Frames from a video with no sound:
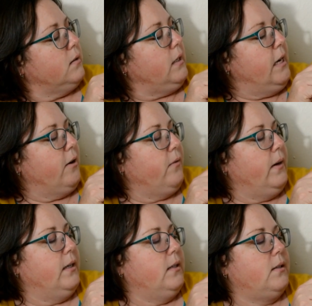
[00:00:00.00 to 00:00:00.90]
here
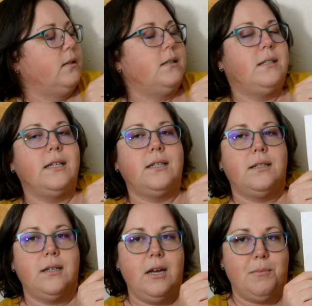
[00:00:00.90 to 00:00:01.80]
is
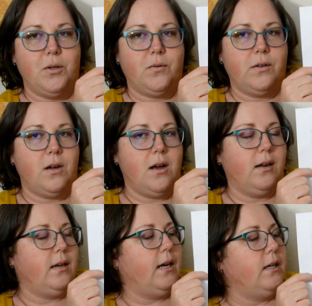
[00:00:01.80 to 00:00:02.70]
6 hippos for the
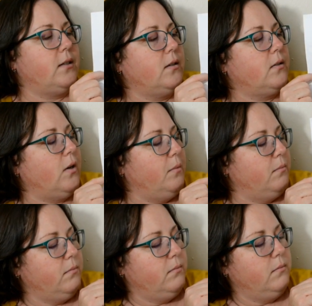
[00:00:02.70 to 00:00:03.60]
holidays, so I'm,
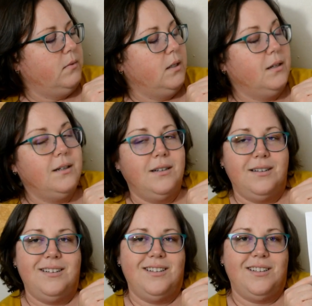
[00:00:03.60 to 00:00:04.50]

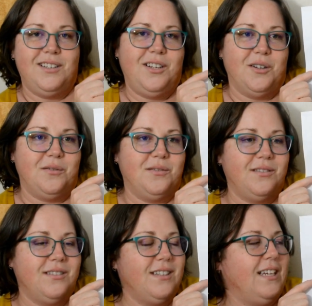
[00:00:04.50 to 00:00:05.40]
you know,
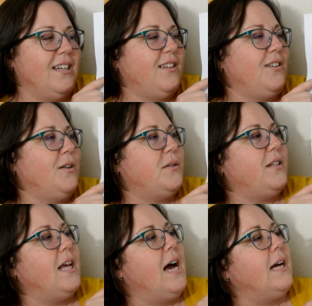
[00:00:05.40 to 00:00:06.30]
getting close
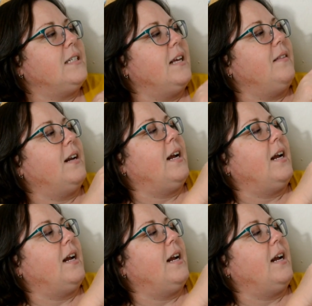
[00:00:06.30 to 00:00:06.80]
to that. And then I